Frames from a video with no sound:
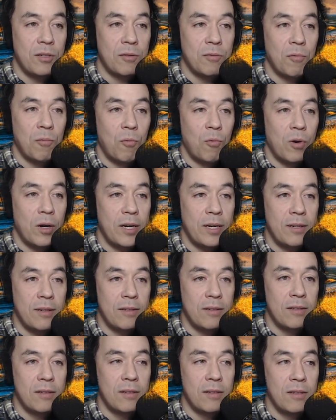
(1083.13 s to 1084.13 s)
is
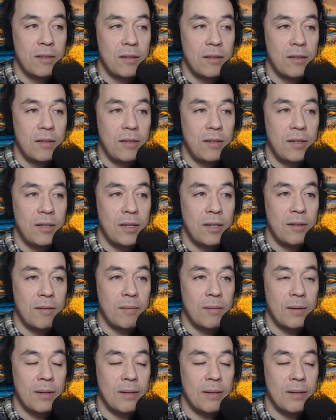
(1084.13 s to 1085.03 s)
what he had.